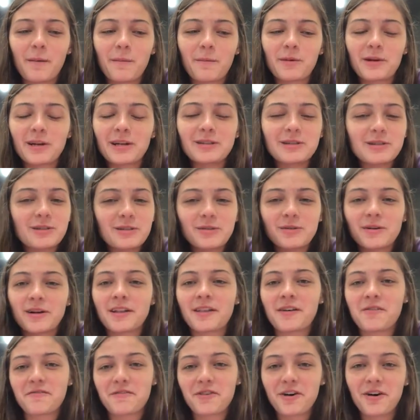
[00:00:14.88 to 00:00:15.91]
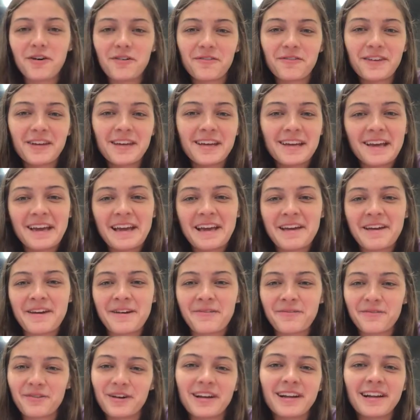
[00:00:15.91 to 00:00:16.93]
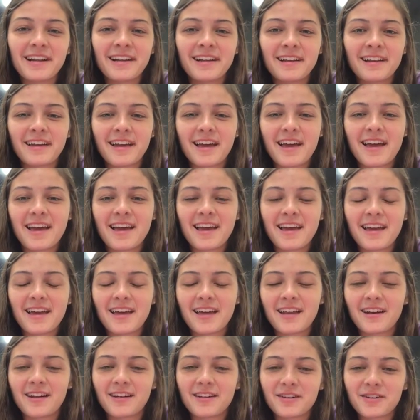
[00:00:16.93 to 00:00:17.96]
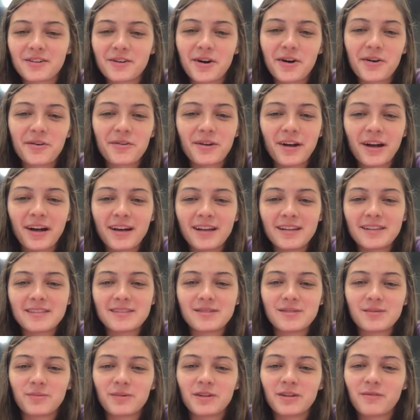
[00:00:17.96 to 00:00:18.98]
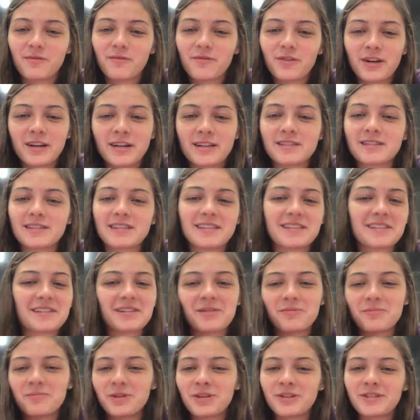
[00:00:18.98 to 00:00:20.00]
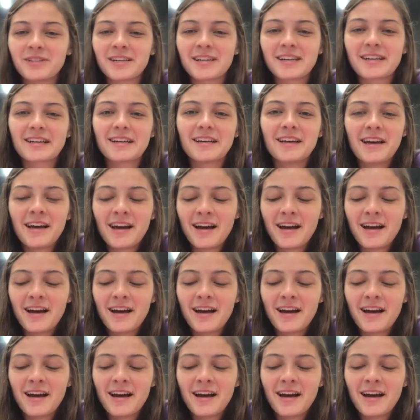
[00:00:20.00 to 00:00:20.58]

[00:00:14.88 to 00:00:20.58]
when I do, I love coffee and reading and car rides with friends, listening to music.